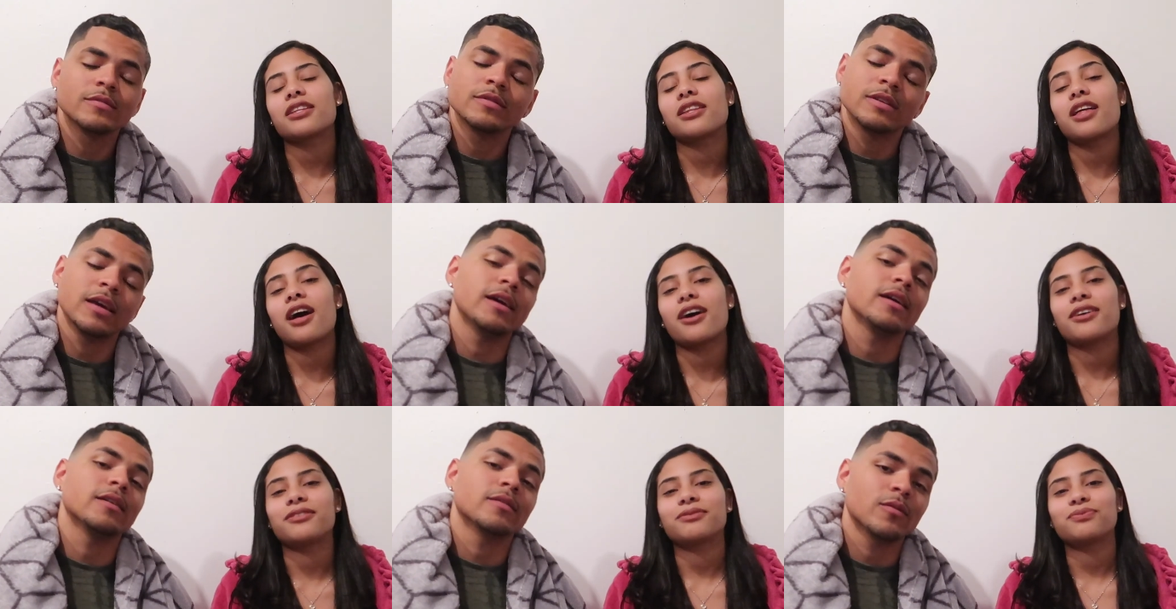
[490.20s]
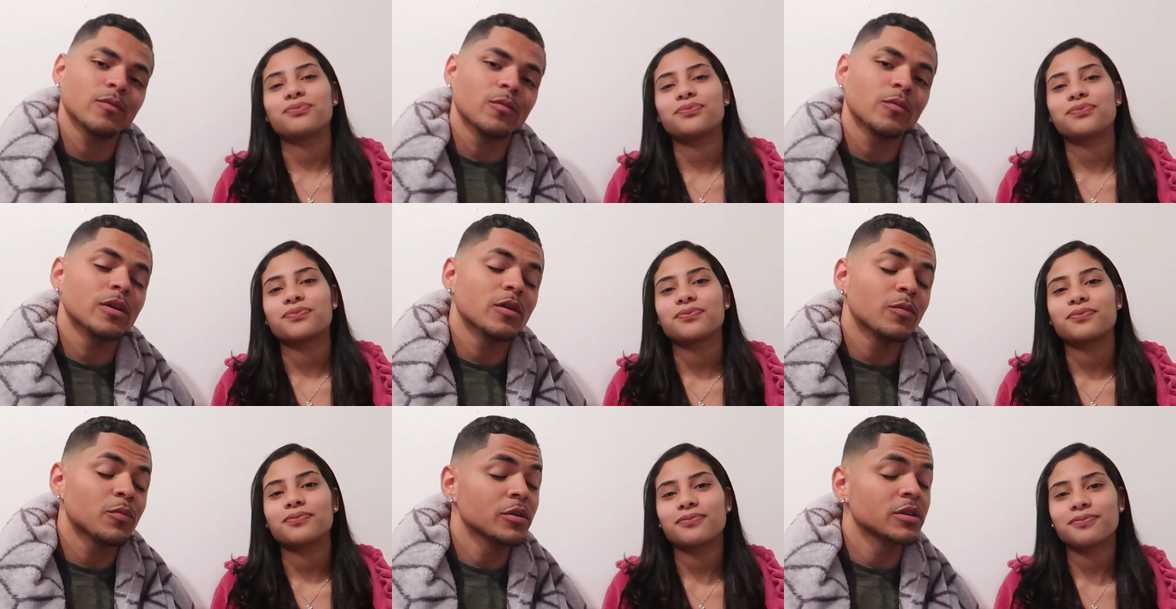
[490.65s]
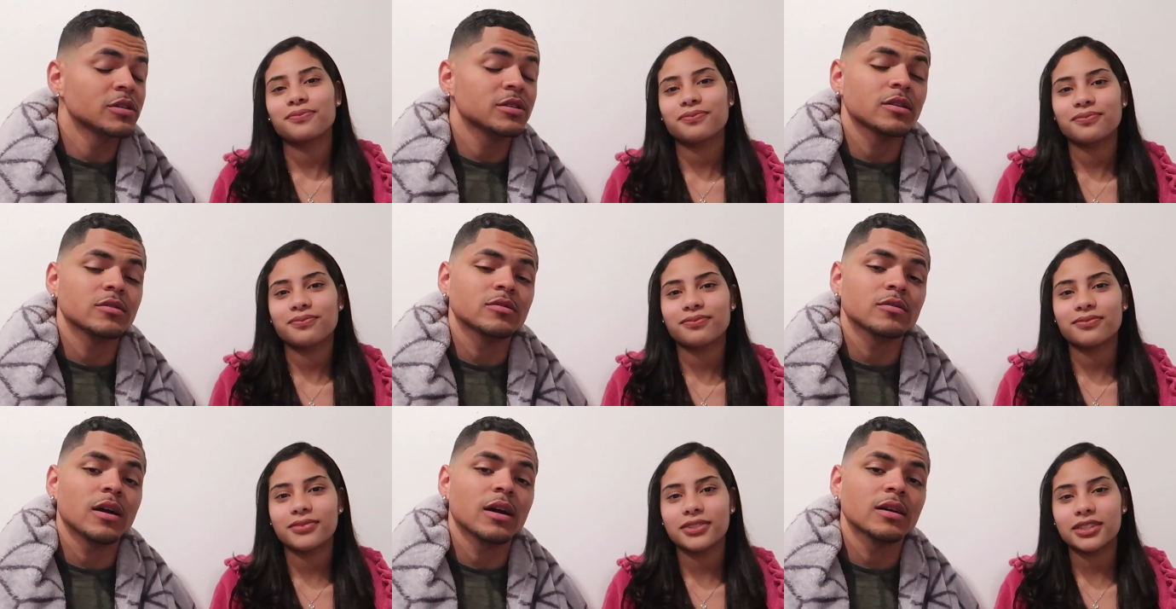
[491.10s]
Speaker 1: a lot. Yeah,
Speaker 2: we appreciate
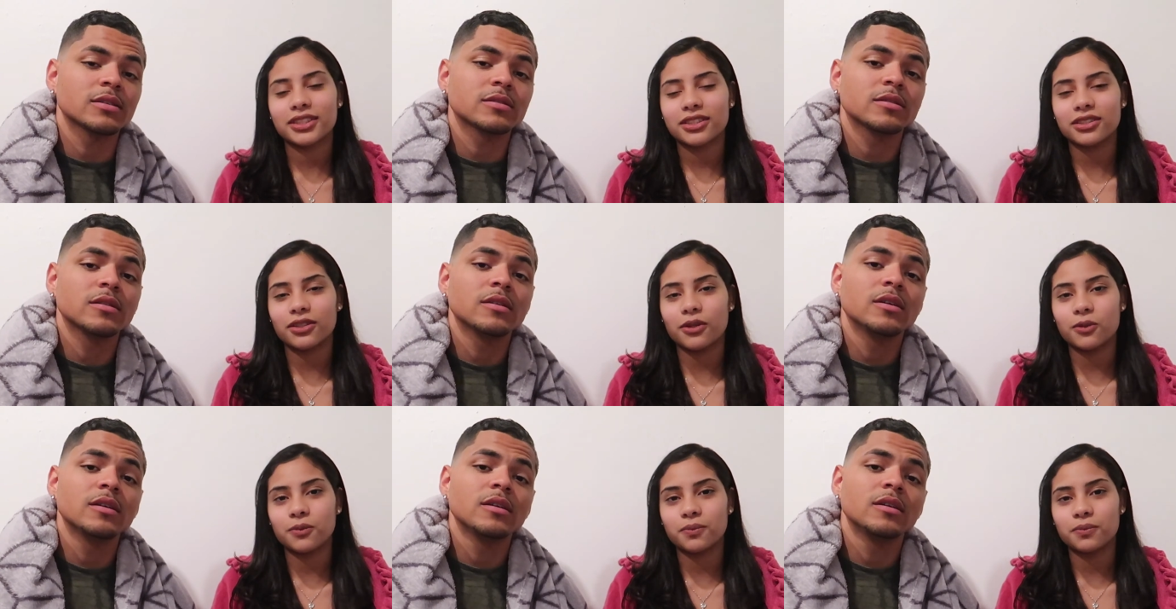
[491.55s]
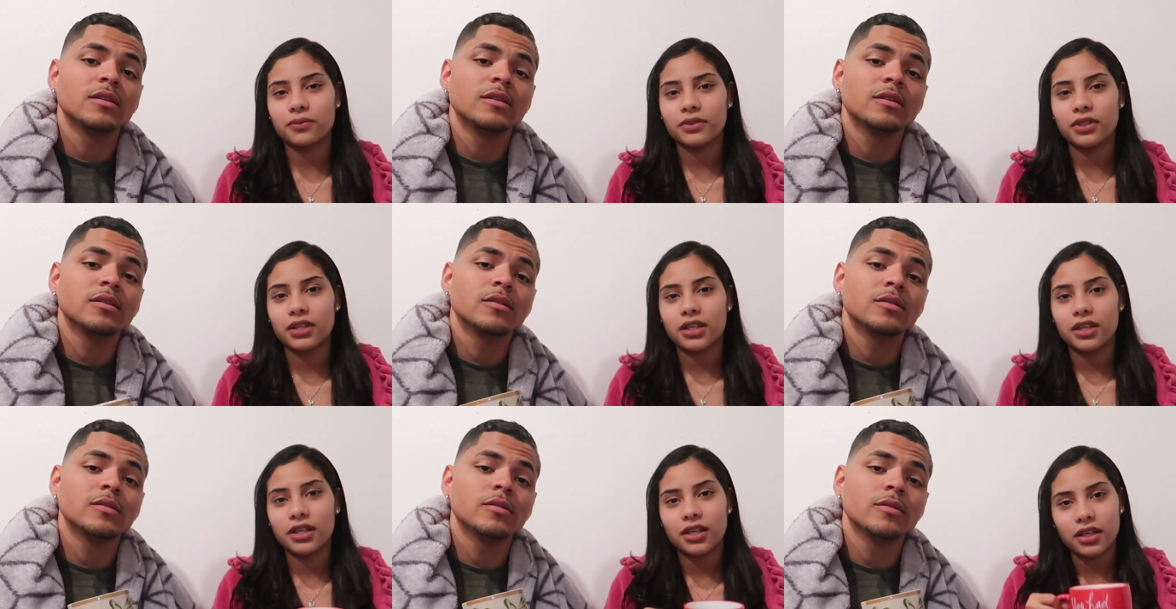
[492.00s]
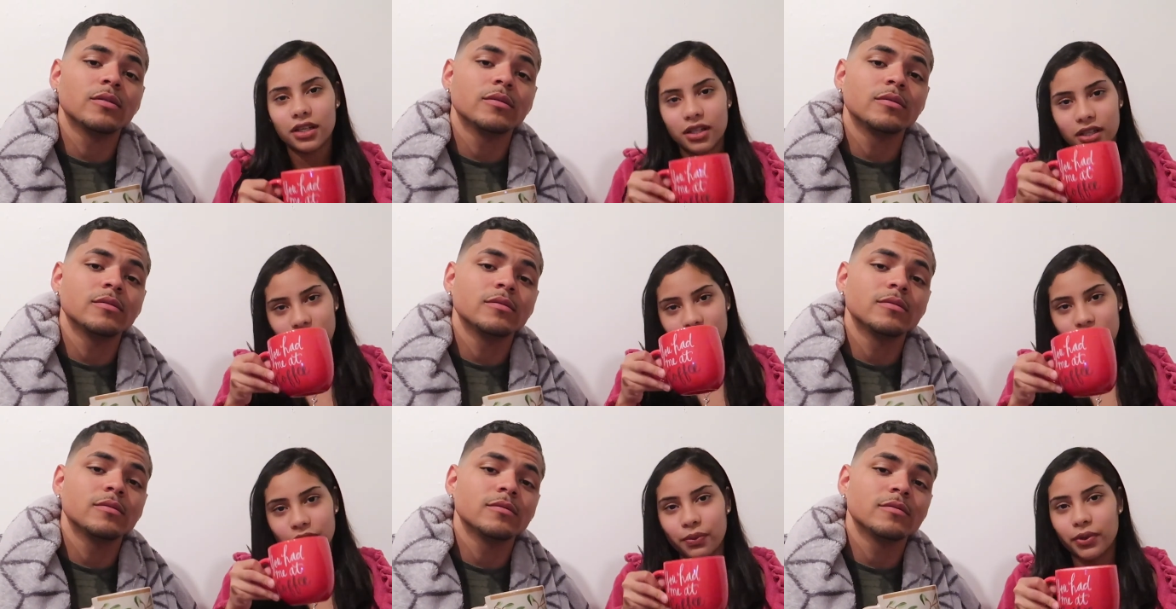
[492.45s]
you guys. So
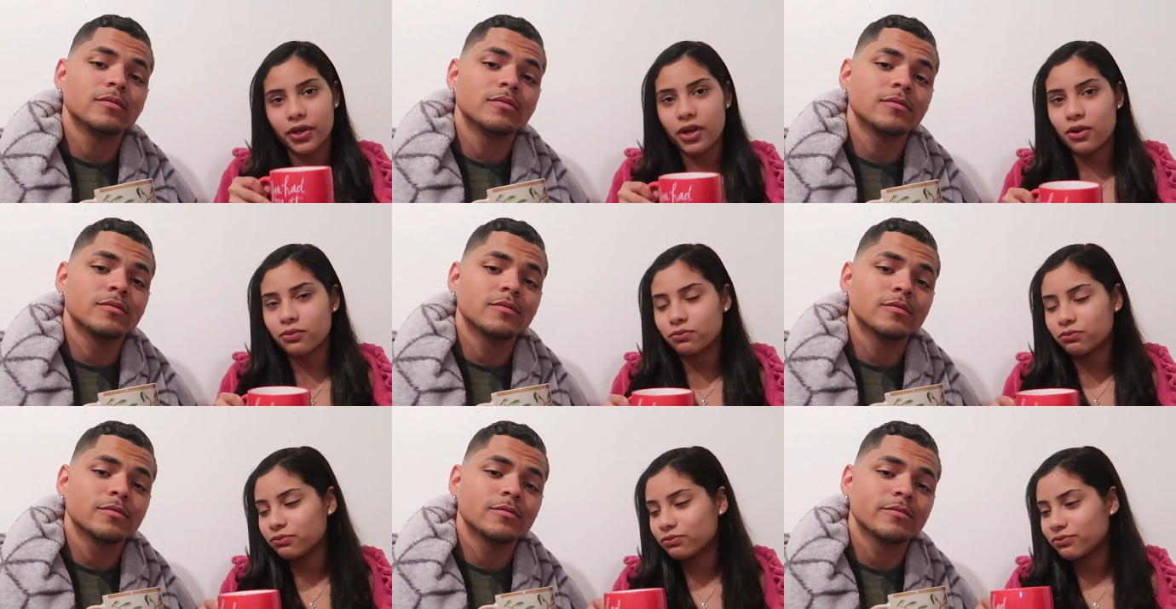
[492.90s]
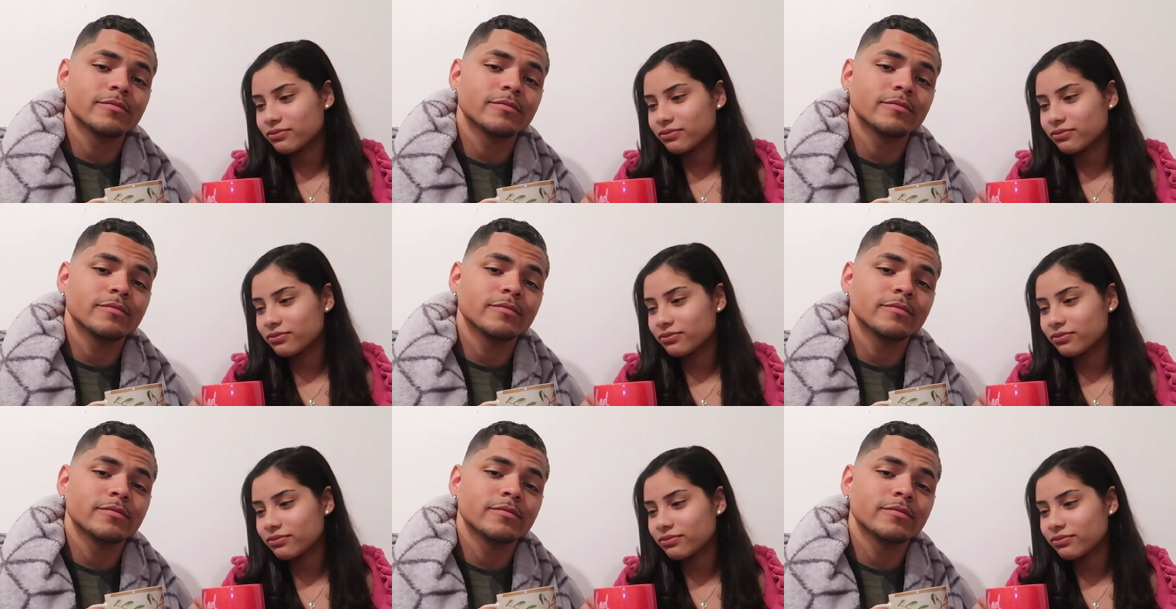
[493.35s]
Speaker 1: here we go.